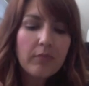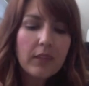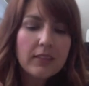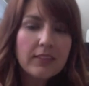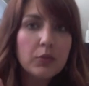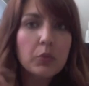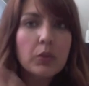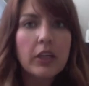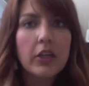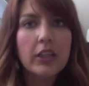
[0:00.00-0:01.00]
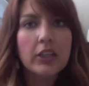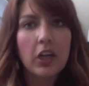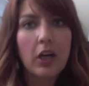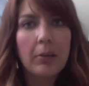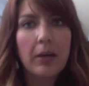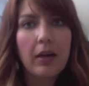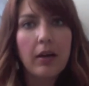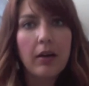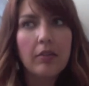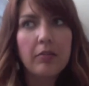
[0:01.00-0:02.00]
does a really great job
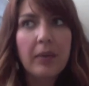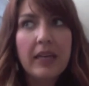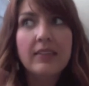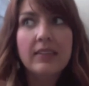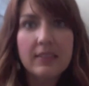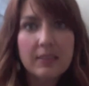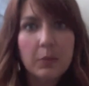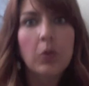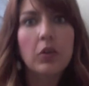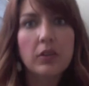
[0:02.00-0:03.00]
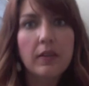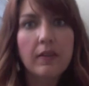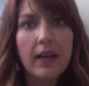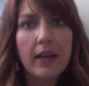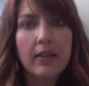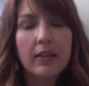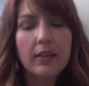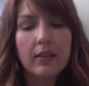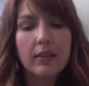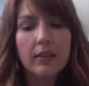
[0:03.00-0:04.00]
of painting this world that
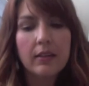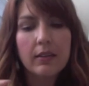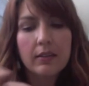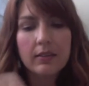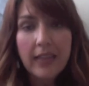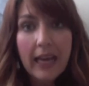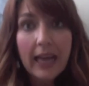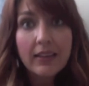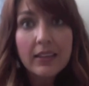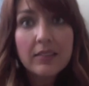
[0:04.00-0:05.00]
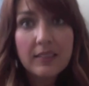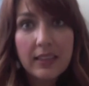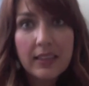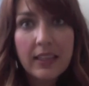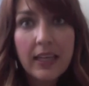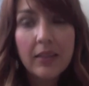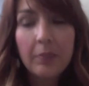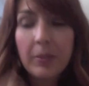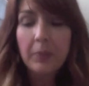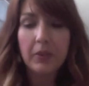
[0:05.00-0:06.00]
Kat lives in and the
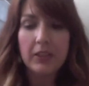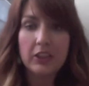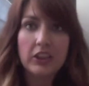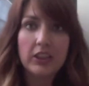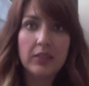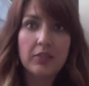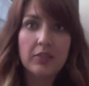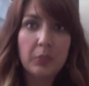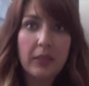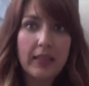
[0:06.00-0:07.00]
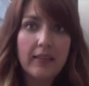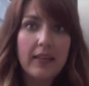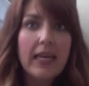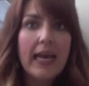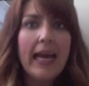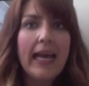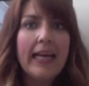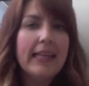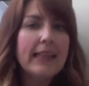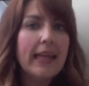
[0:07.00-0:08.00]
people that she lives with,
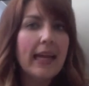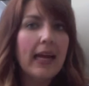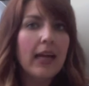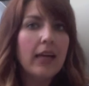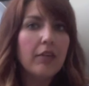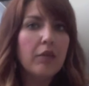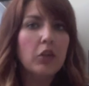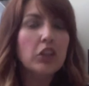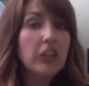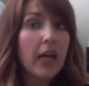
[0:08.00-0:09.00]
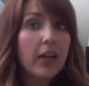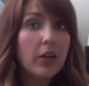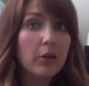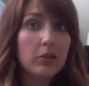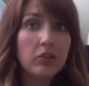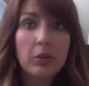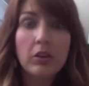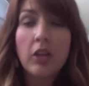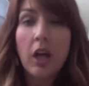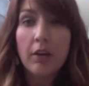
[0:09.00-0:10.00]
and they foreshadow to a
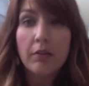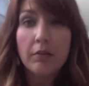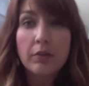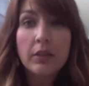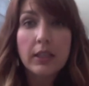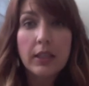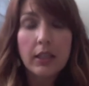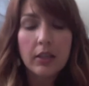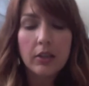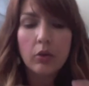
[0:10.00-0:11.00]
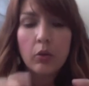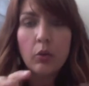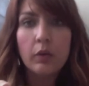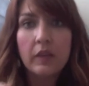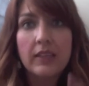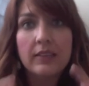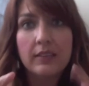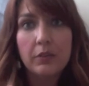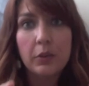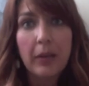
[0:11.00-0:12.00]
lot of really cool things
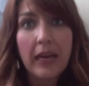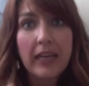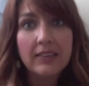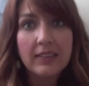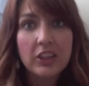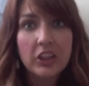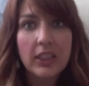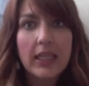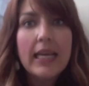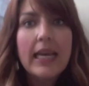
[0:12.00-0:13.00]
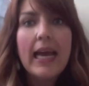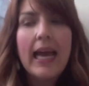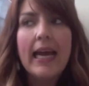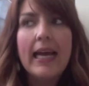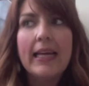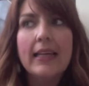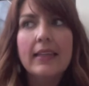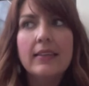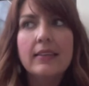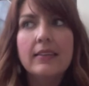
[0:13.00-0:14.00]
if you're paying attention. And